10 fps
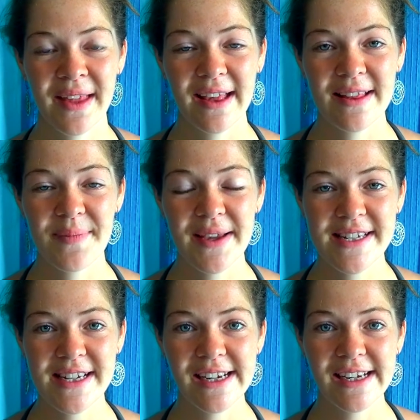
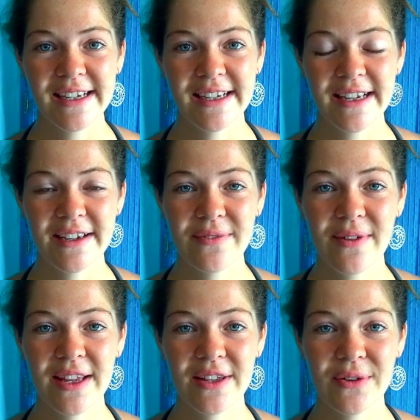especially
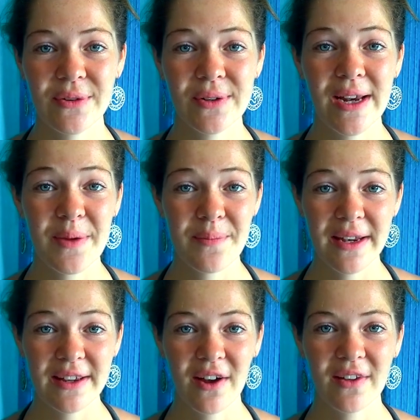when you, like
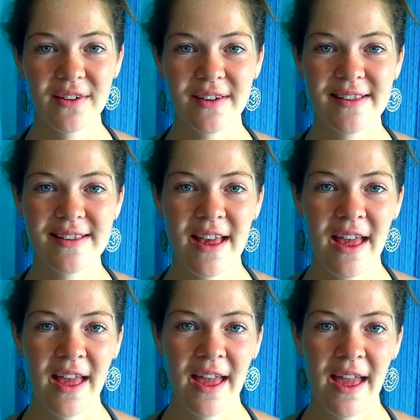many others,
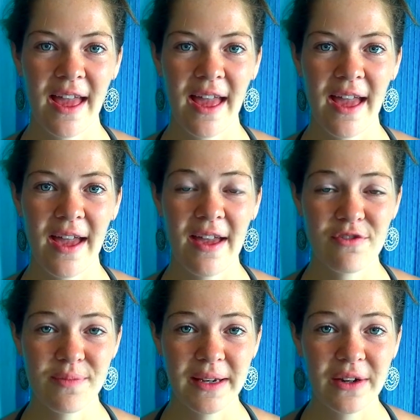
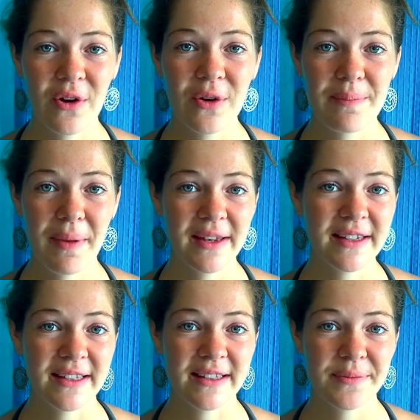have been
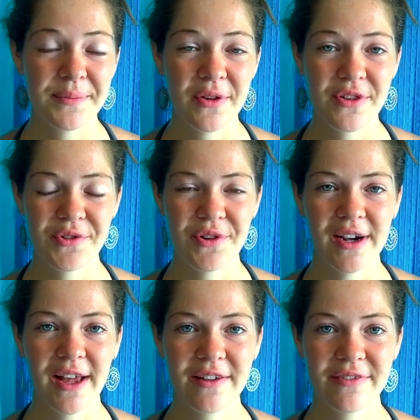codependent most of your
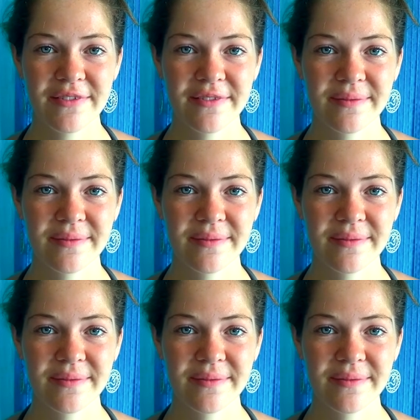life.